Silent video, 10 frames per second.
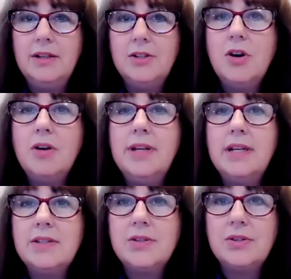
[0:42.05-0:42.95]
John
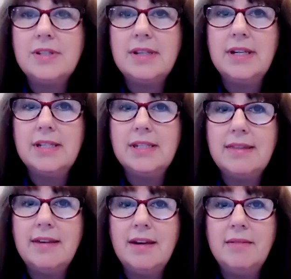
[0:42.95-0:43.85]
answered, saying to
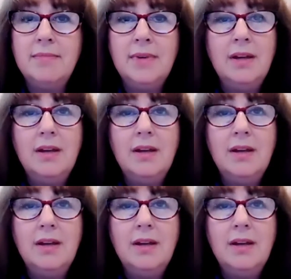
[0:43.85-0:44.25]
them,